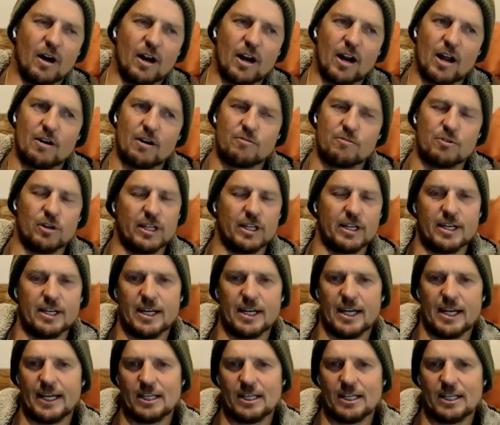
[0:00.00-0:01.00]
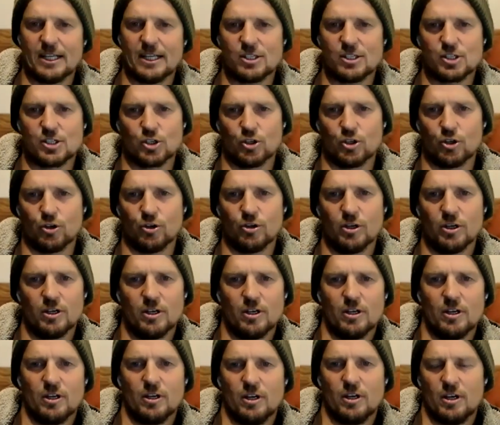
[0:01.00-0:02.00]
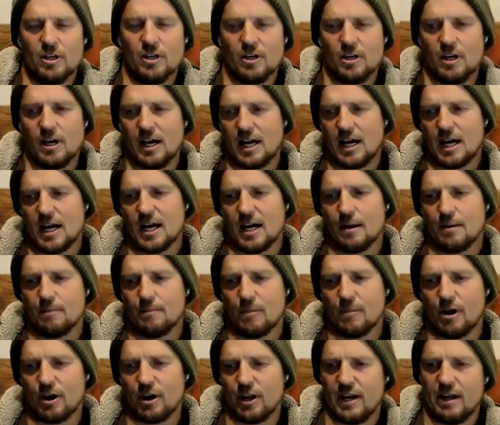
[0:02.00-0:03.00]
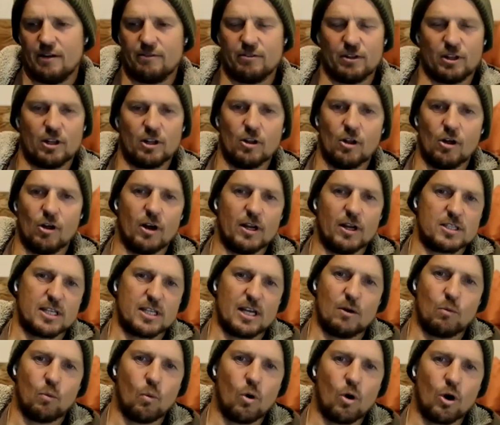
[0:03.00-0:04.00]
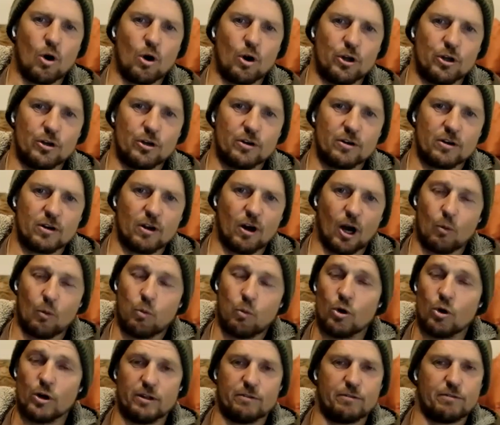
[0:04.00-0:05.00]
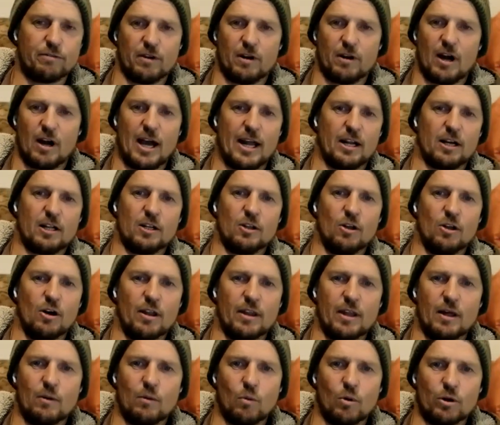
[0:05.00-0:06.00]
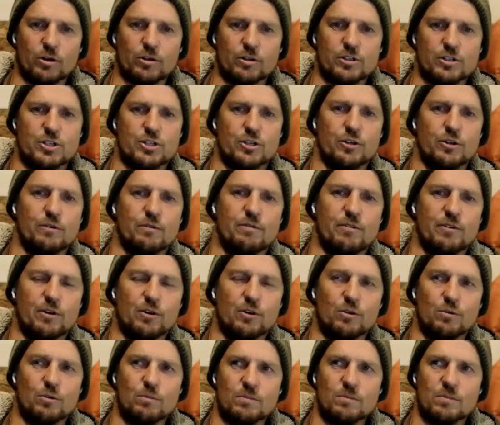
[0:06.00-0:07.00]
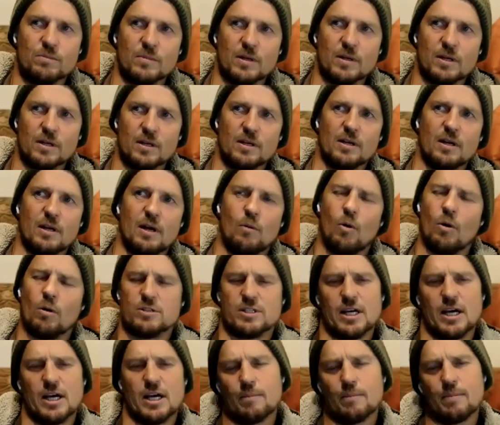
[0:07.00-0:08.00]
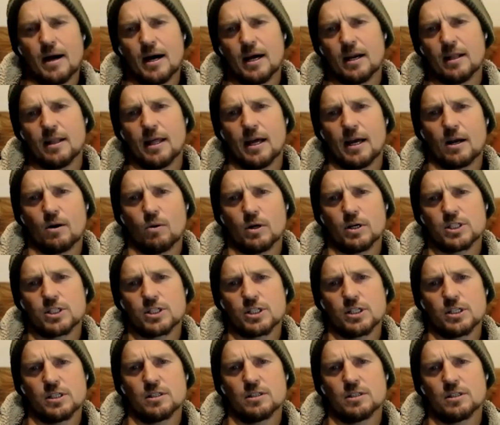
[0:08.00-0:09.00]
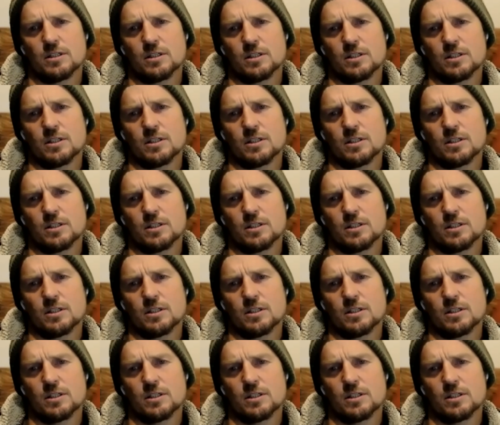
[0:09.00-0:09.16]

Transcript: I don't really need to. I don't have the clients that want it. I would if I had a client that wanted to shoot film. What was the other part of that question?